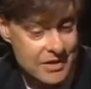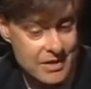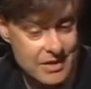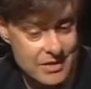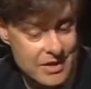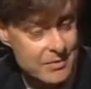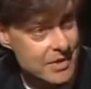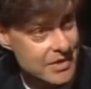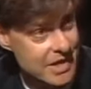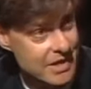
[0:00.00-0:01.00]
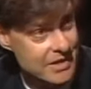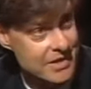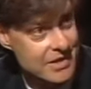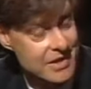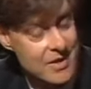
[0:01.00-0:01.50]

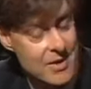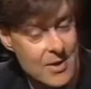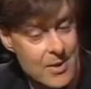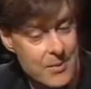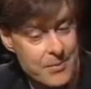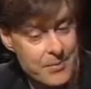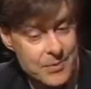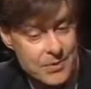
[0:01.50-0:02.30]
1976 um,